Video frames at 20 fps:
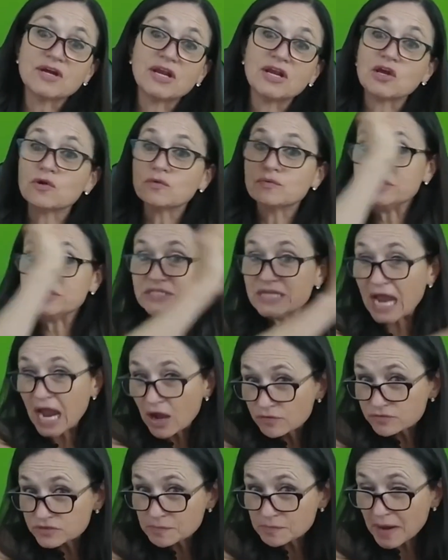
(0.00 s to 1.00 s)
got to go
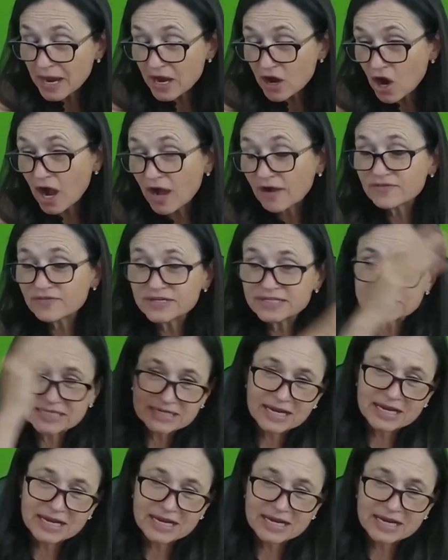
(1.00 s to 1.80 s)
down to my office,